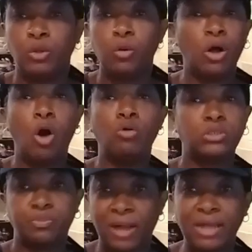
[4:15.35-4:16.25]
No
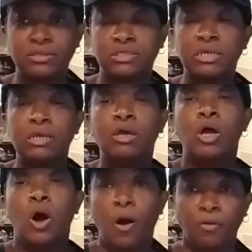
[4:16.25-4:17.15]
cold spots,
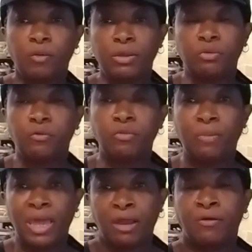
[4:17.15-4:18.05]
all the way through the
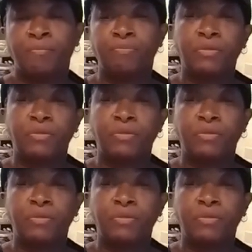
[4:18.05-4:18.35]
pear.